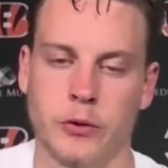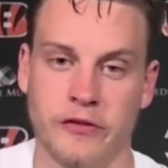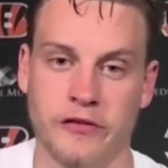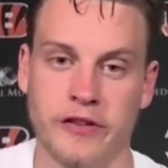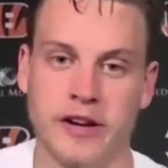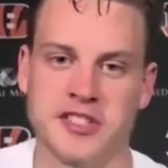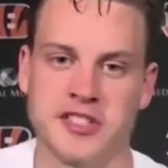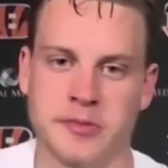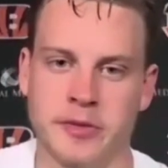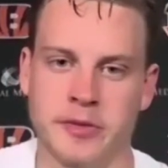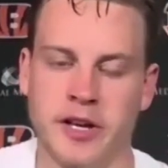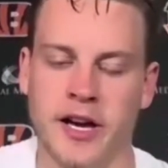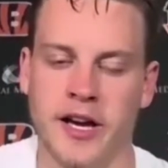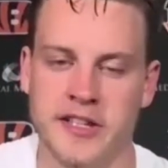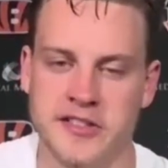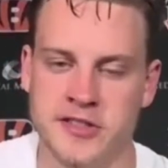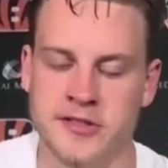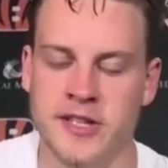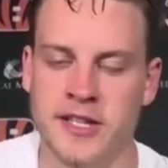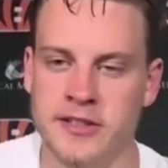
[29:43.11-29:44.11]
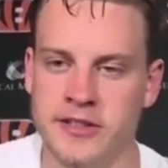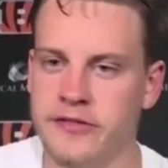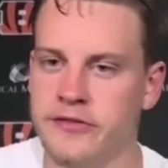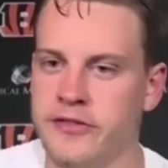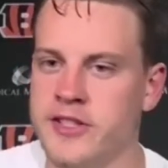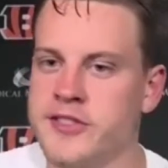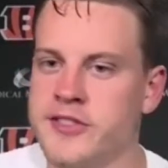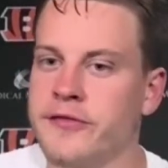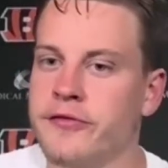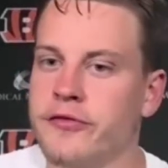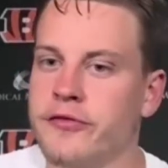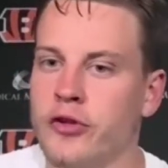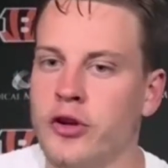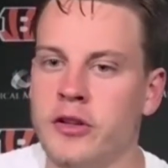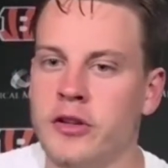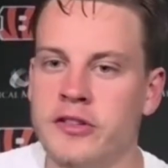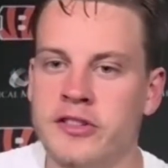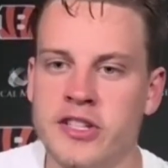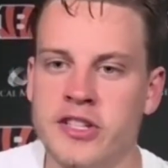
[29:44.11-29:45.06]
We've got some guys on that defensive front.